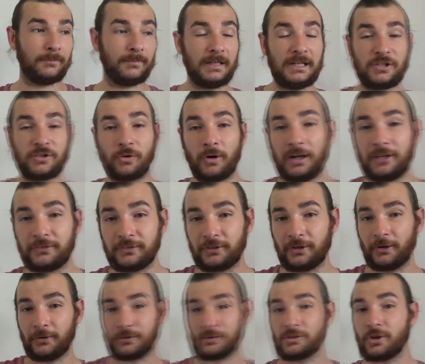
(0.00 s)
He tries to
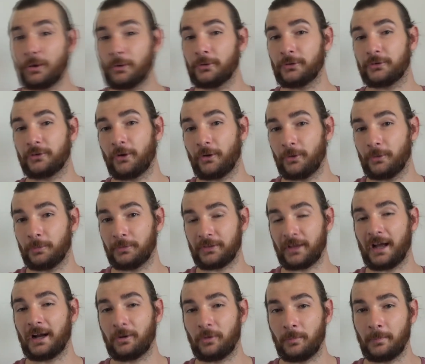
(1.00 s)
go to toe to toe with
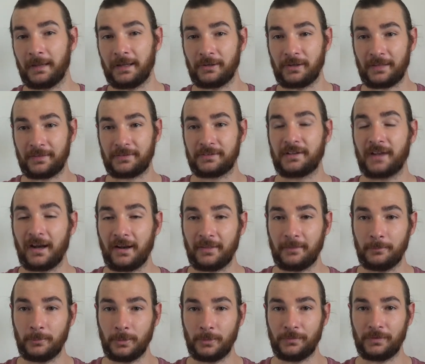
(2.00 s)
Aquaman at the start of
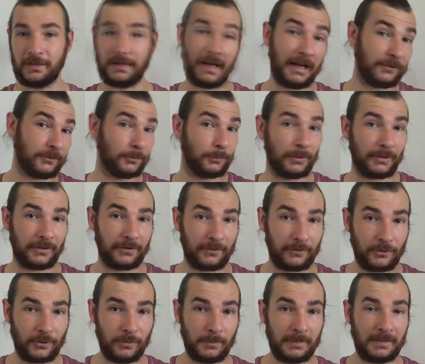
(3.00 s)
the movie as a regular
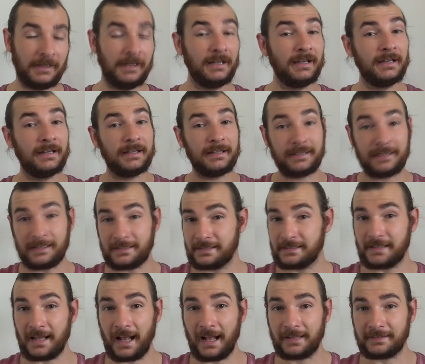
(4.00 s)
human, gets
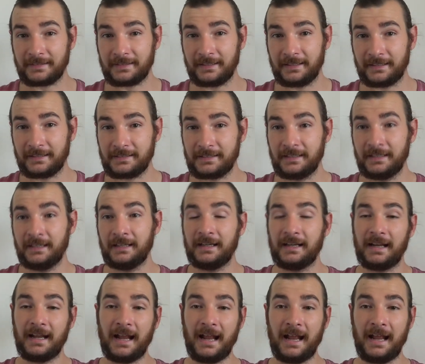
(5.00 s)
his ass kicked,
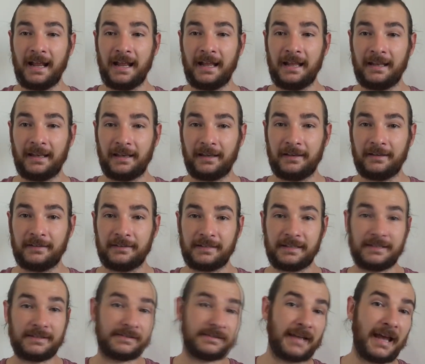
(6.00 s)
and
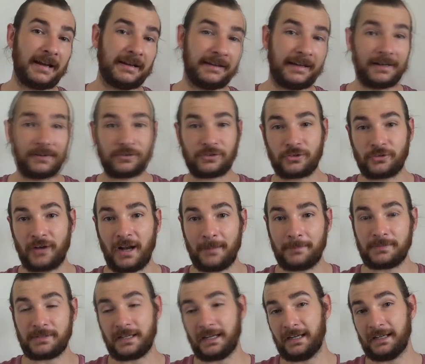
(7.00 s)
his dad gets
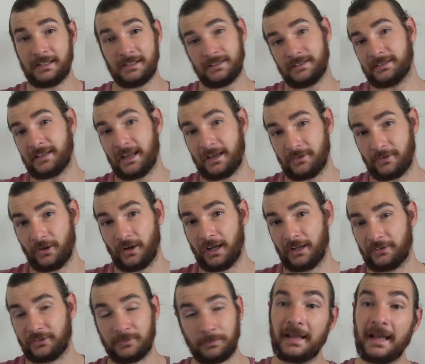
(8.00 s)
trapped and his dad
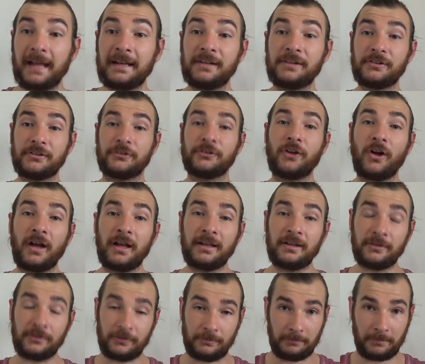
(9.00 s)
dies. And he
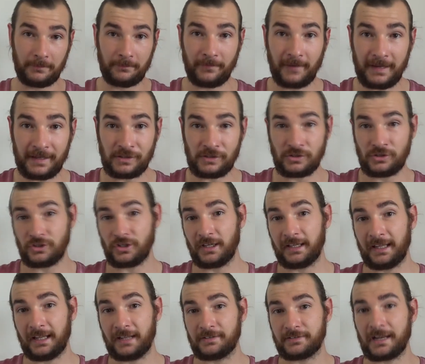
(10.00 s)
desires revenge
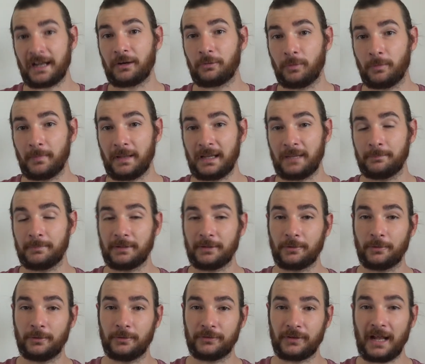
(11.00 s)
against Aquaman
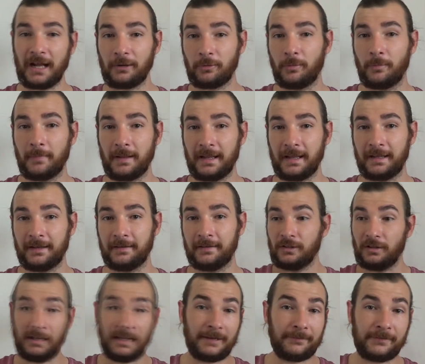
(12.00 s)
because Aquaman
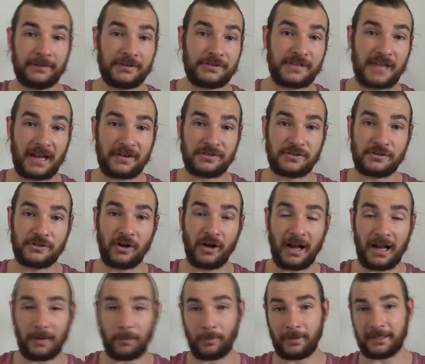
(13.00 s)
left his dad to
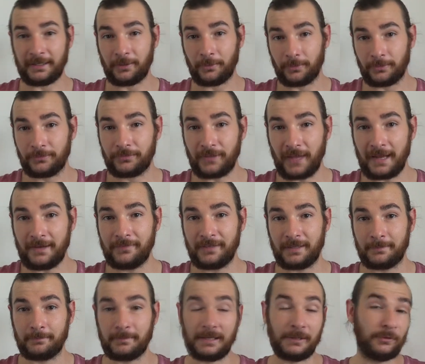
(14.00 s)
die when he could have saved
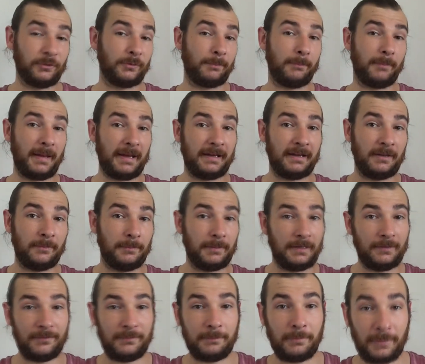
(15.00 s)
him. He was being a bit
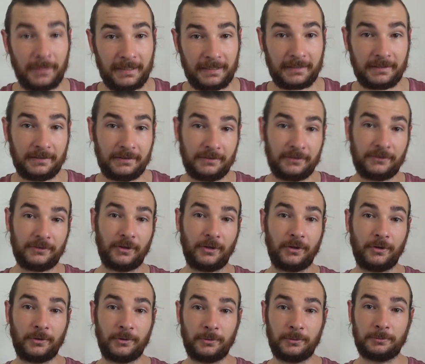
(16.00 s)
of a prick.
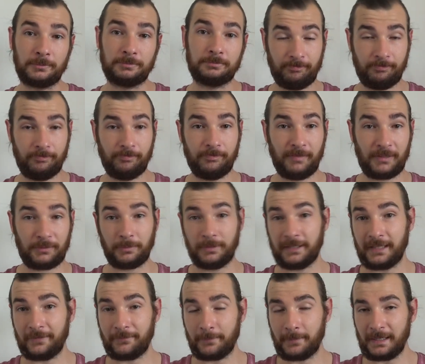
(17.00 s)
So that's what you
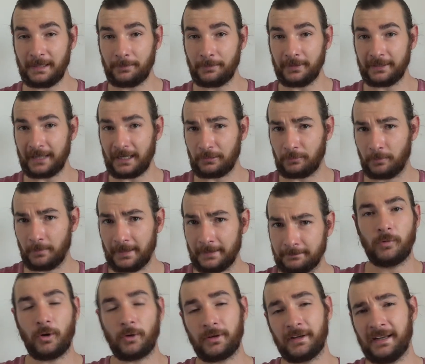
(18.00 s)
get for being a prick, Aquaman.
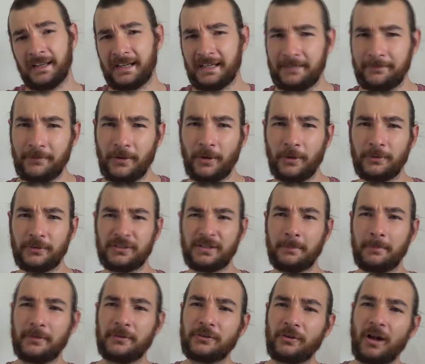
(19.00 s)
On a negative note, some
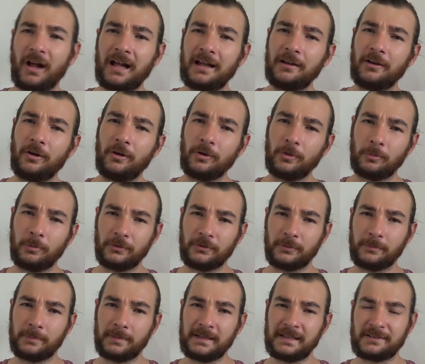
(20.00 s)
of the dialogue was a
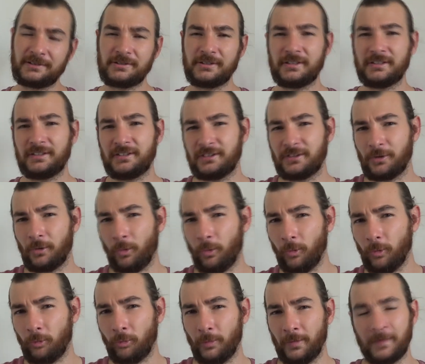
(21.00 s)
bit
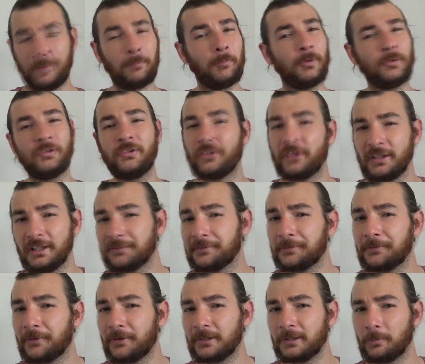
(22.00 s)
awkward and wasn't
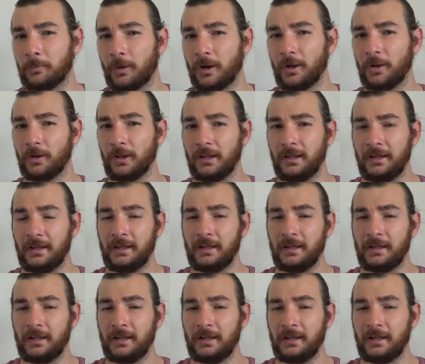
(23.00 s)
delivered very well.